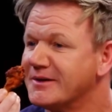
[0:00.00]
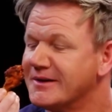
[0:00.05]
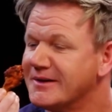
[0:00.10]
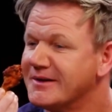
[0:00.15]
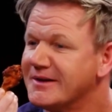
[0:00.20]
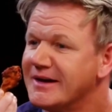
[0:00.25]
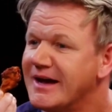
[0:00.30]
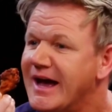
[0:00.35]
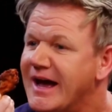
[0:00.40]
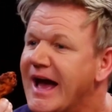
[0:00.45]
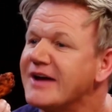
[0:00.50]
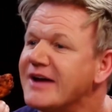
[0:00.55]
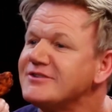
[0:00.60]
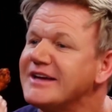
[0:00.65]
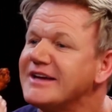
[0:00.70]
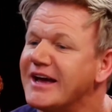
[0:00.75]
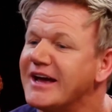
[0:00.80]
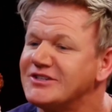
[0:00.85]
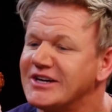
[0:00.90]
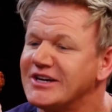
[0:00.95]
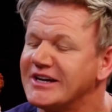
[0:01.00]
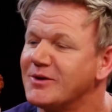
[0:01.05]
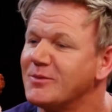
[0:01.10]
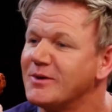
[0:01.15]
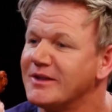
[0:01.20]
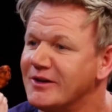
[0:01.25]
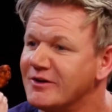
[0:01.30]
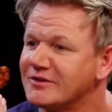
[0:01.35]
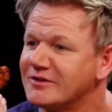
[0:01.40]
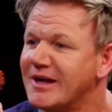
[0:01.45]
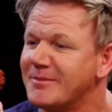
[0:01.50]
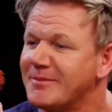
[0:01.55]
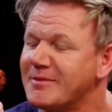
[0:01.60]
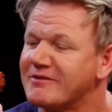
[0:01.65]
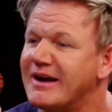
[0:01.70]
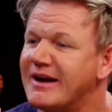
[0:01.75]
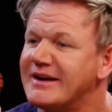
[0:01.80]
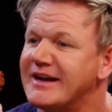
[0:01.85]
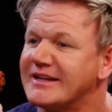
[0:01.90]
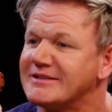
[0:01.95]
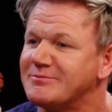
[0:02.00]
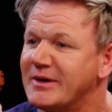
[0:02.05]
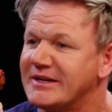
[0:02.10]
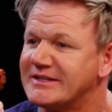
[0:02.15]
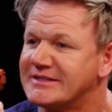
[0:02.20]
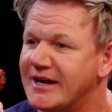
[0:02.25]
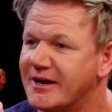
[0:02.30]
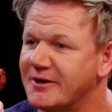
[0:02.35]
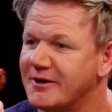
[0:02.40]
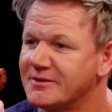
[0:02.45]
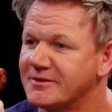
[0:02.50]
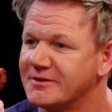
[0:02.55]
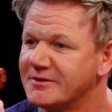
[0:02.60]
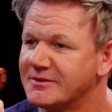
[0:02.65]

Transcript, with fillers: you can think of under the sun. It's an